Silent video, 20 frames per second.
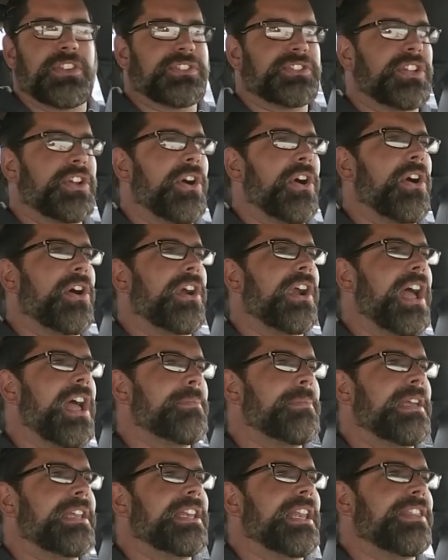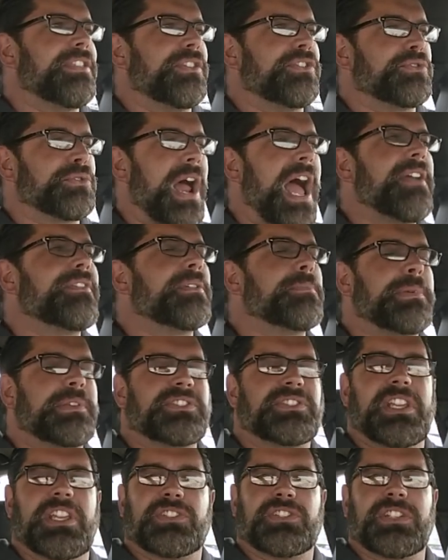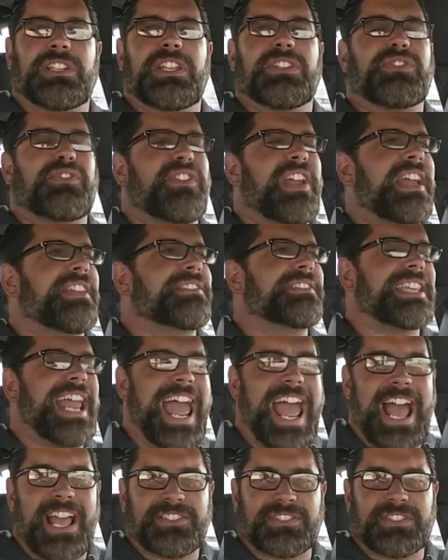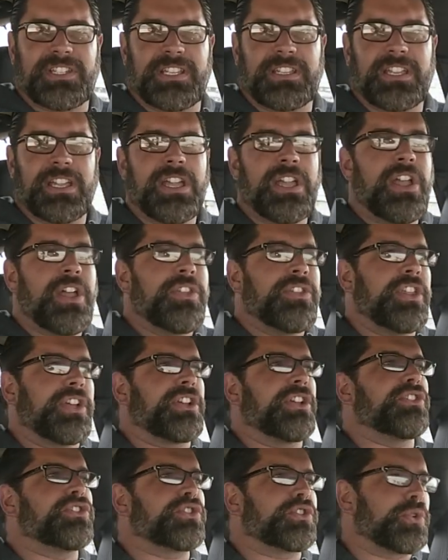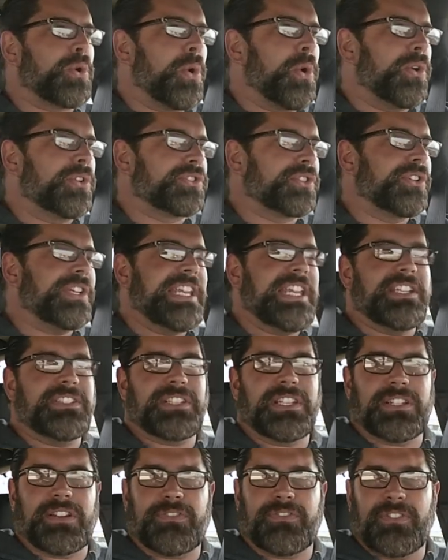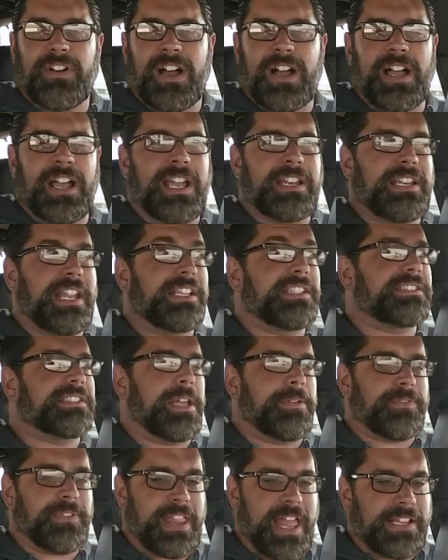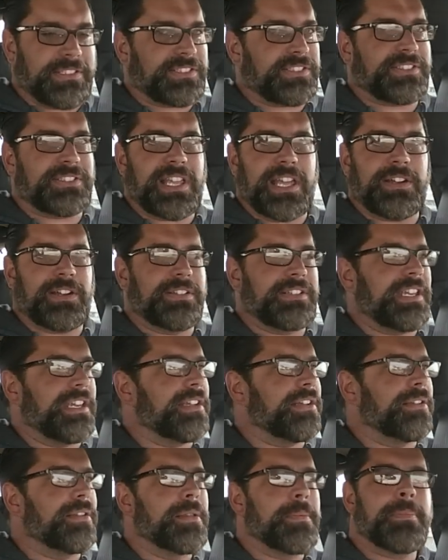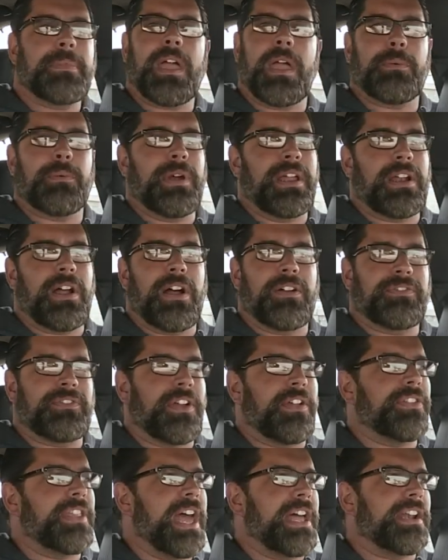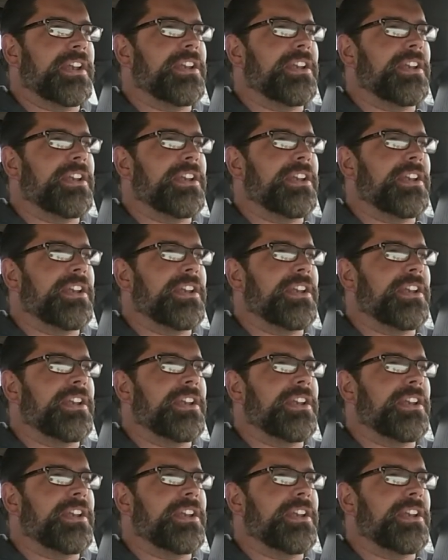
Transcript: this car. I mean, the driving position is fantastic. The controls are easy to find, except for that center deal. I went off on that